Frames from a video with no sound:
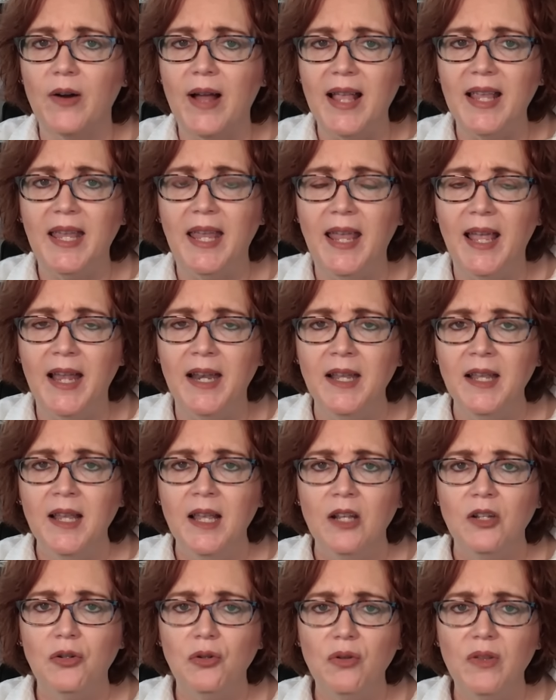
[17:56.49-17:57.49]
I can't
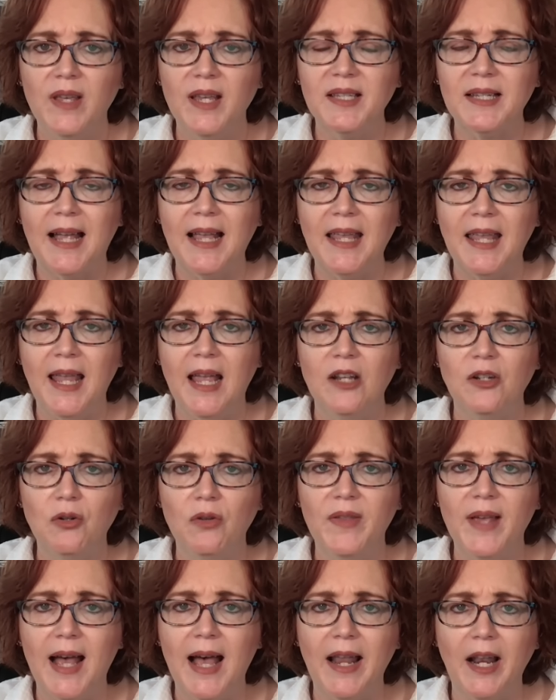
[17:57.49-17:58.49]
do this. I can't
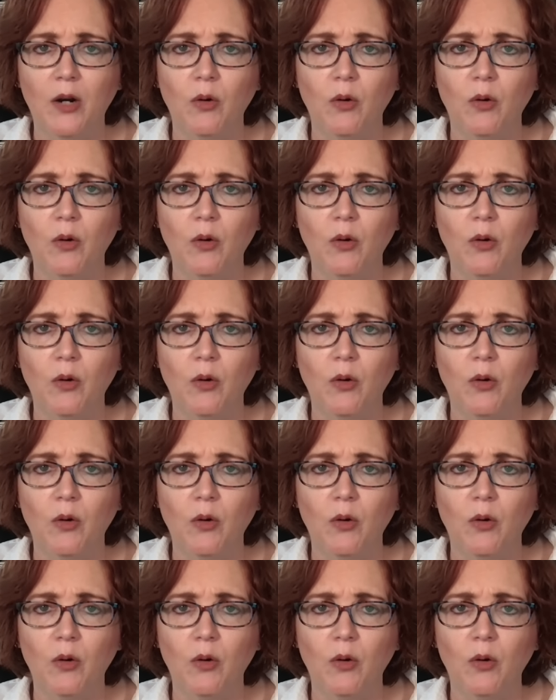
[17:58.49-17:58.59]
do that.